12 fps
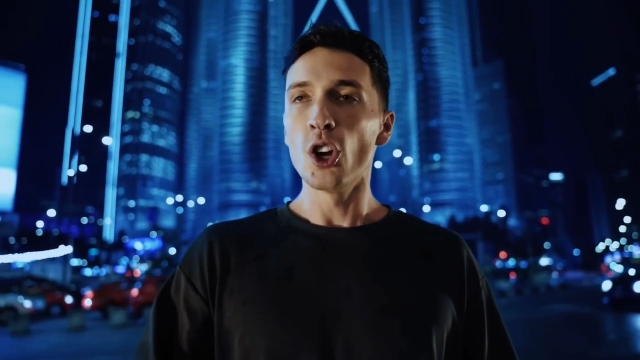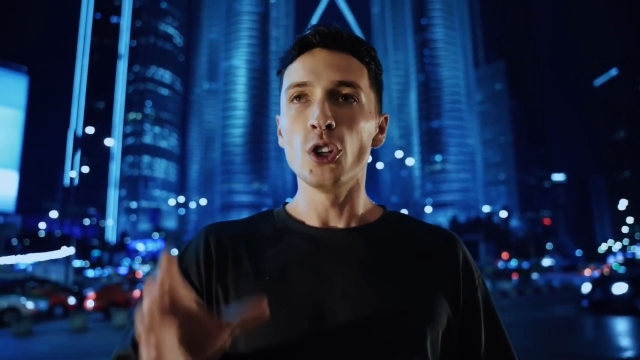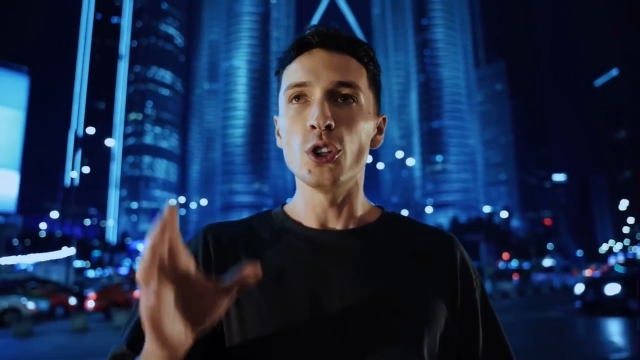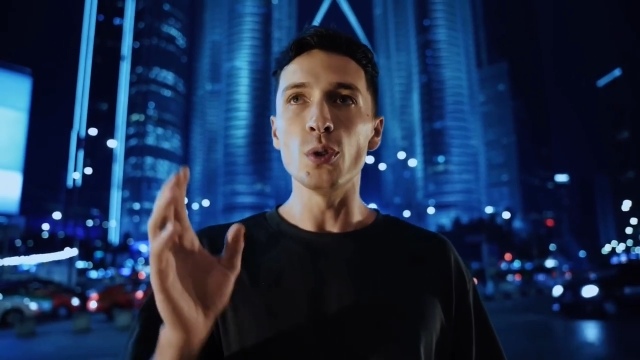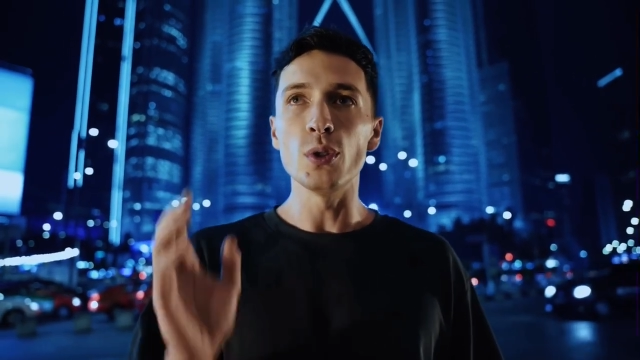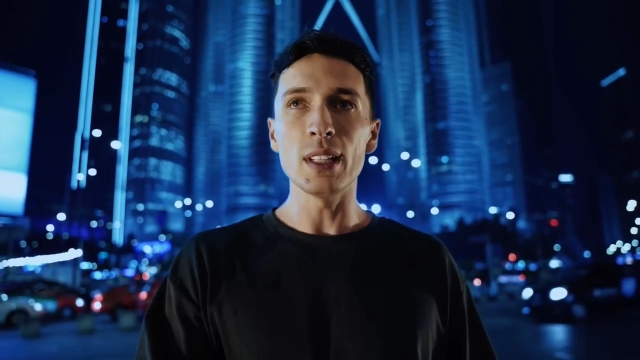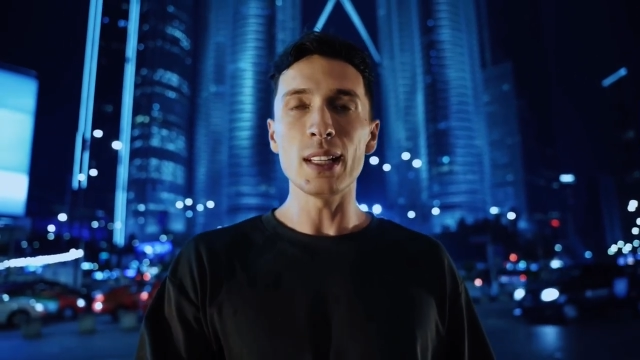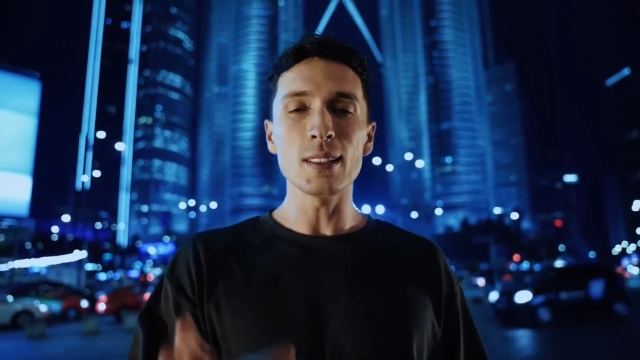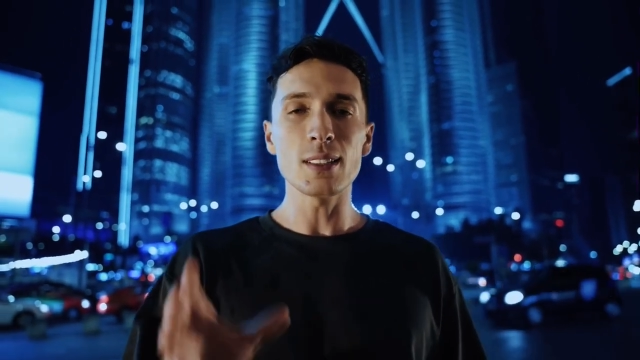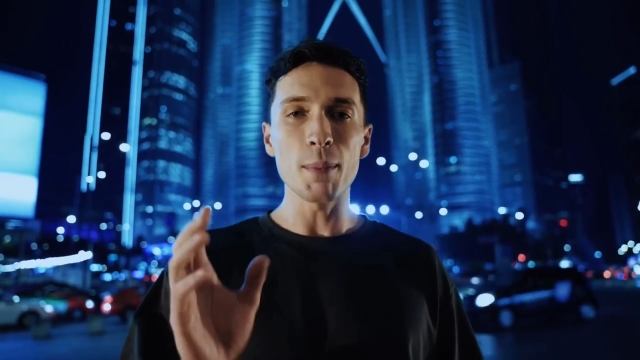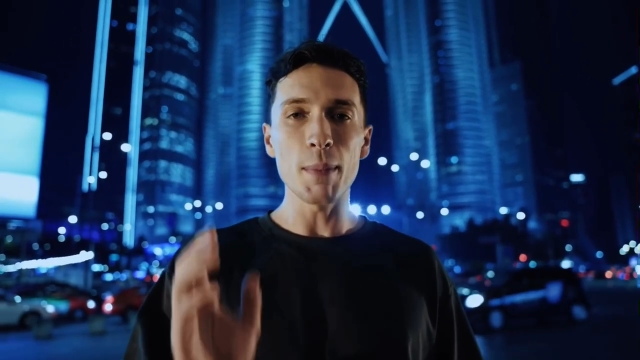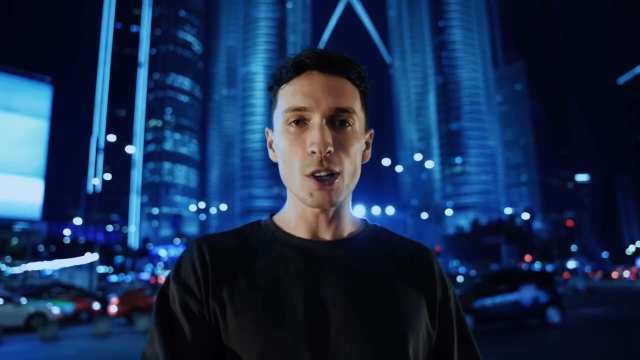You need
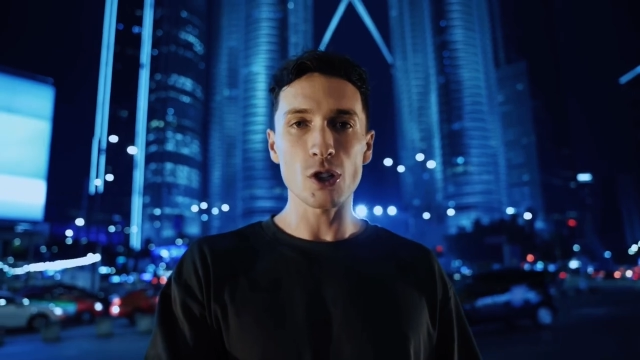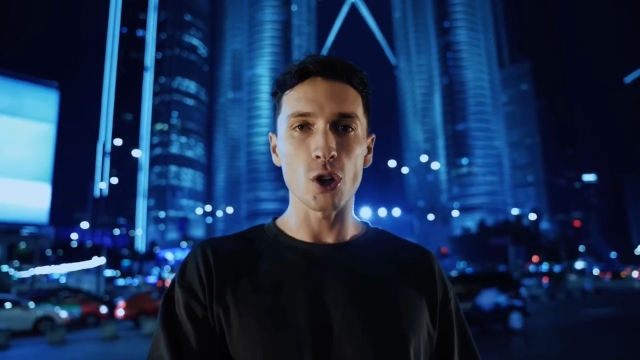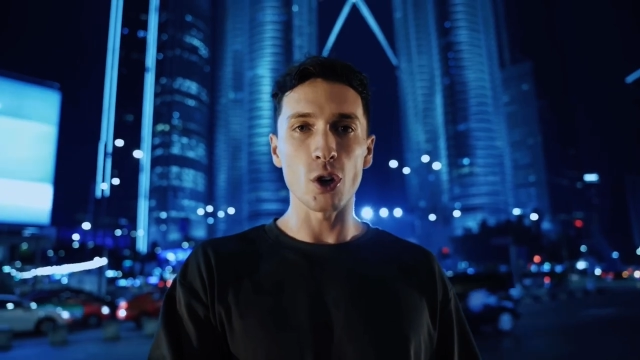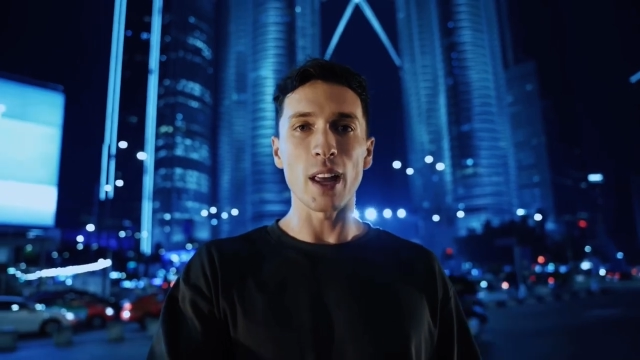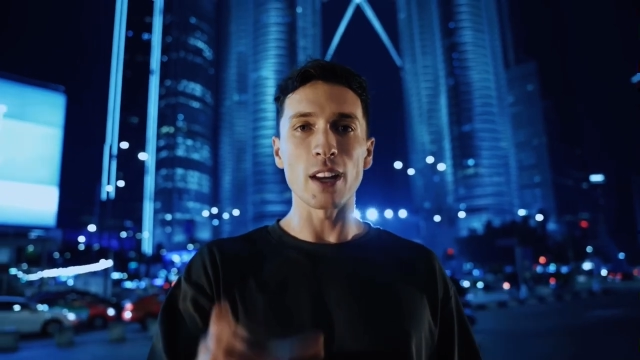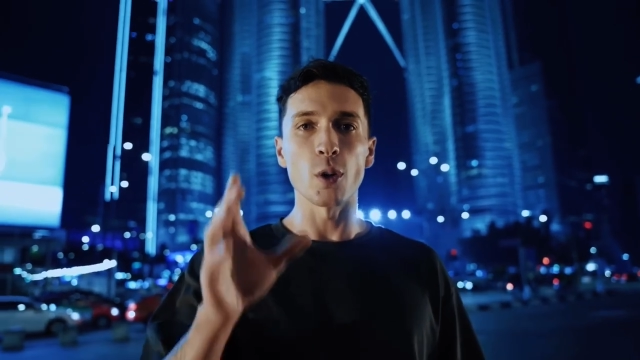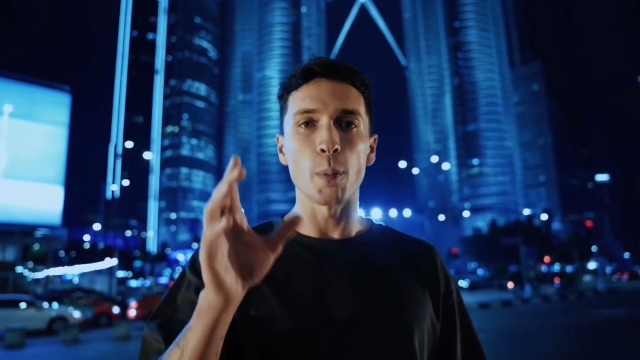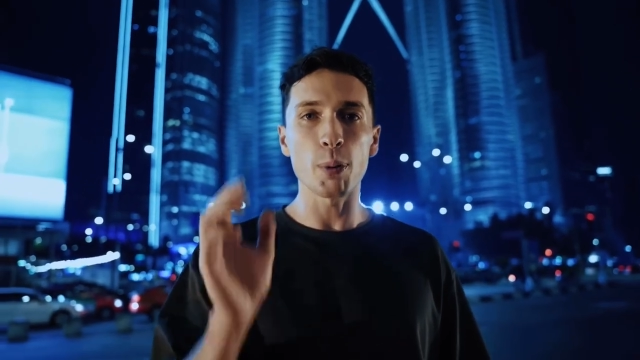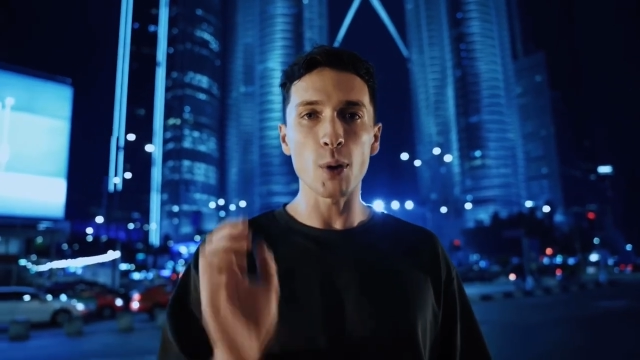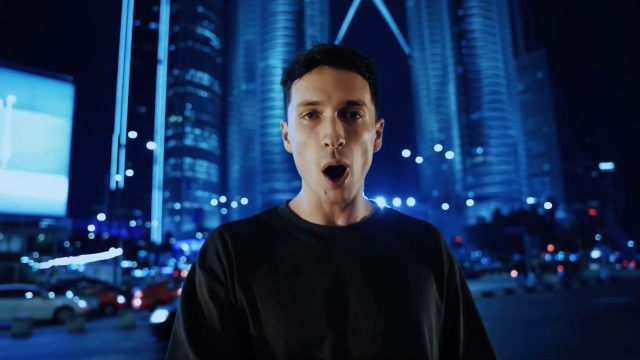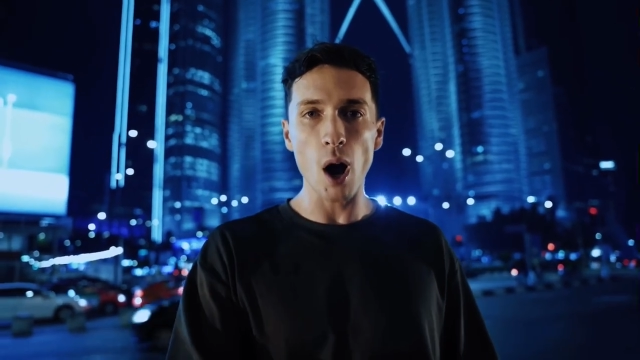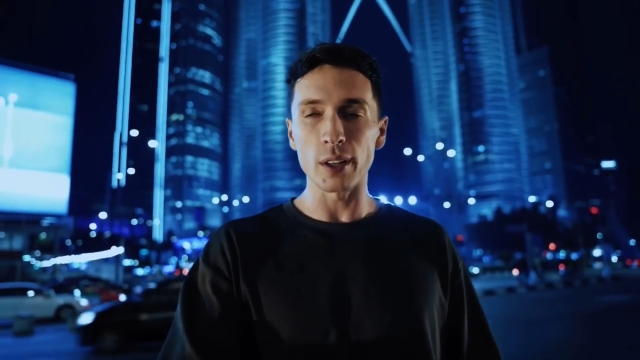to make sure that your
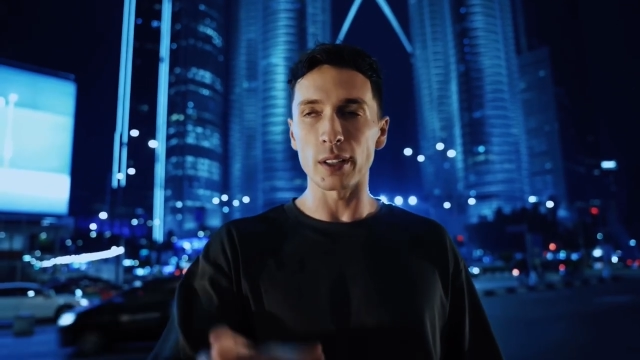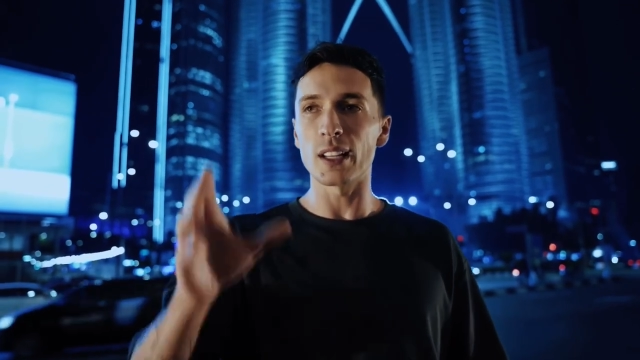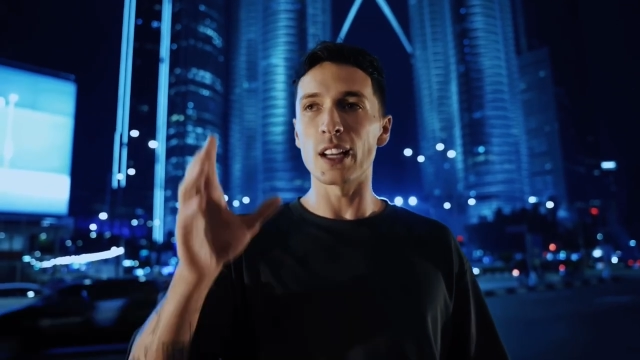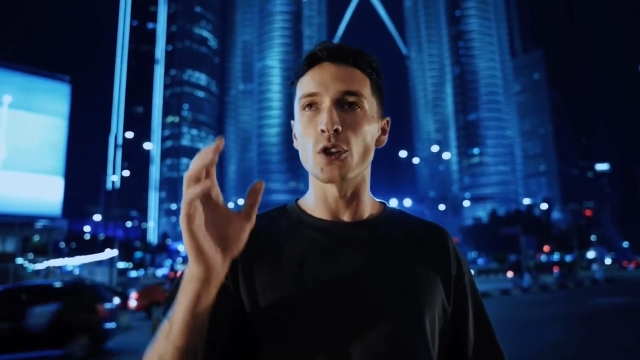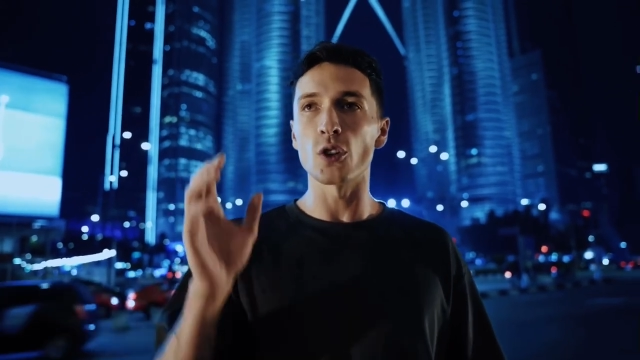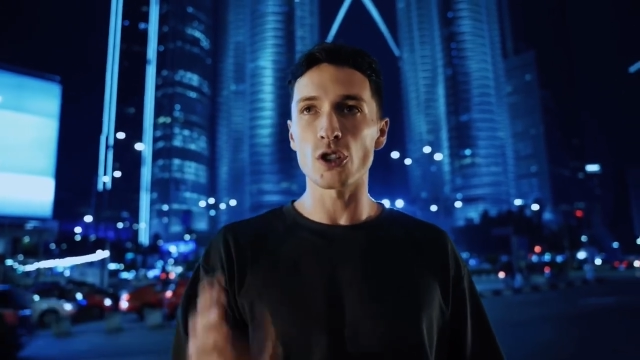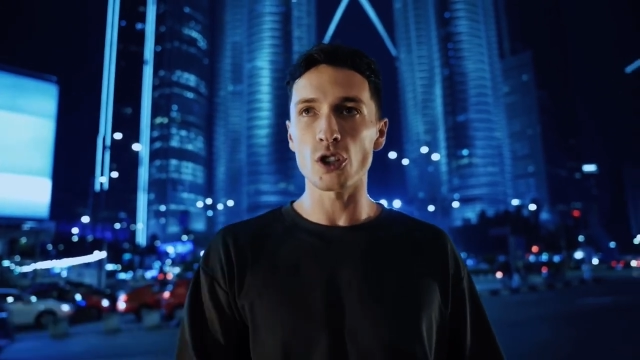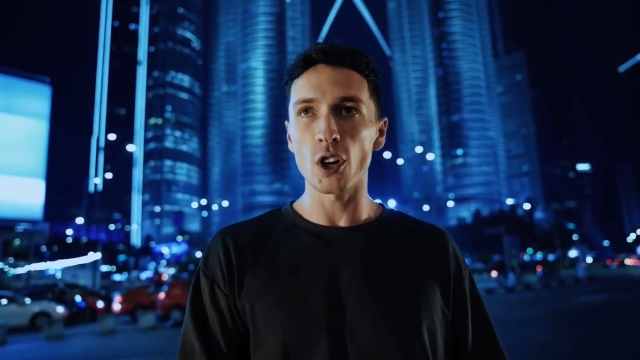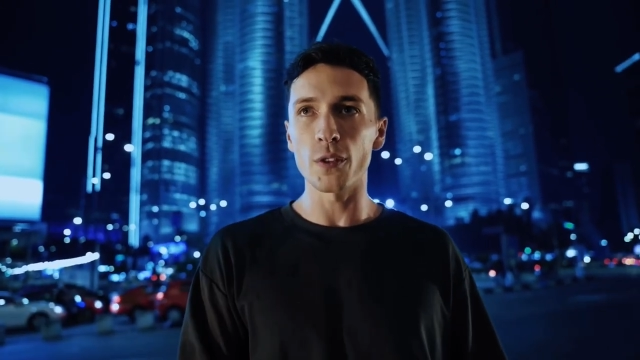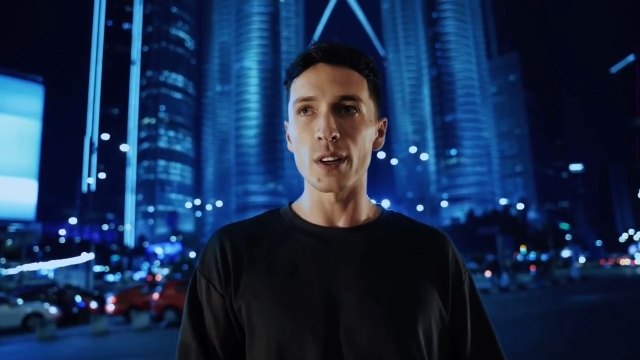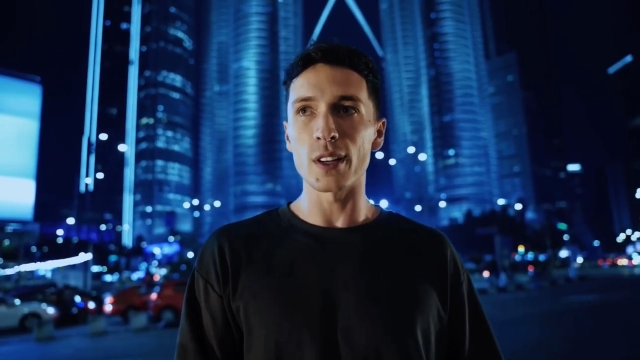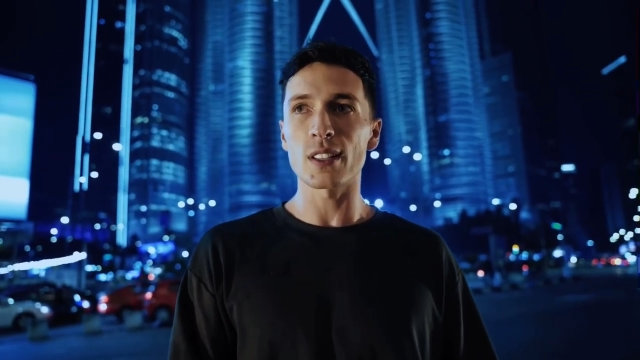product and your
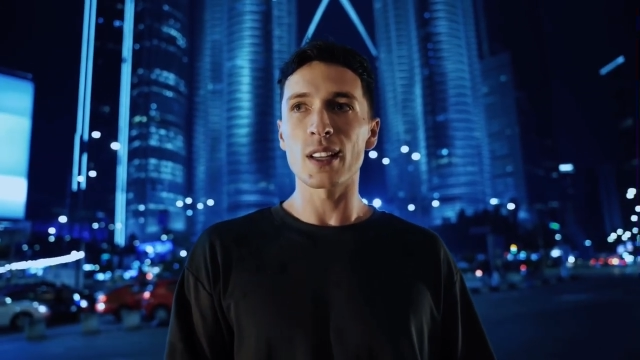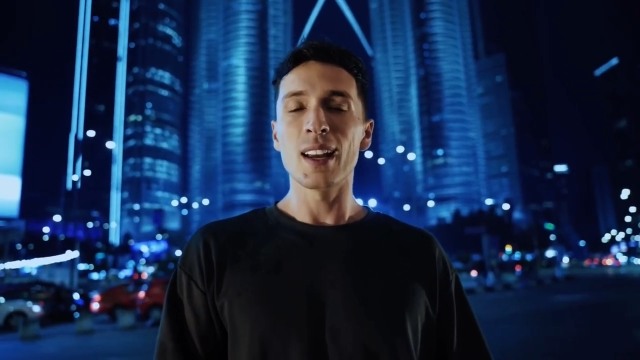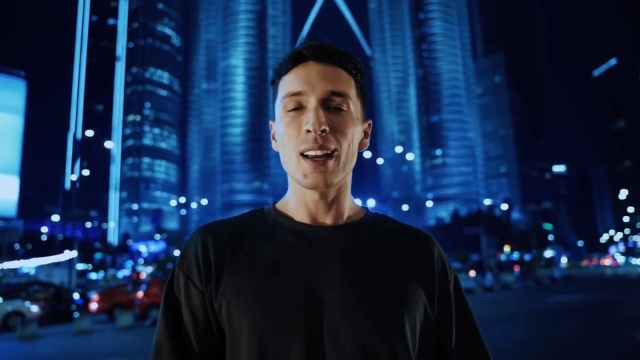service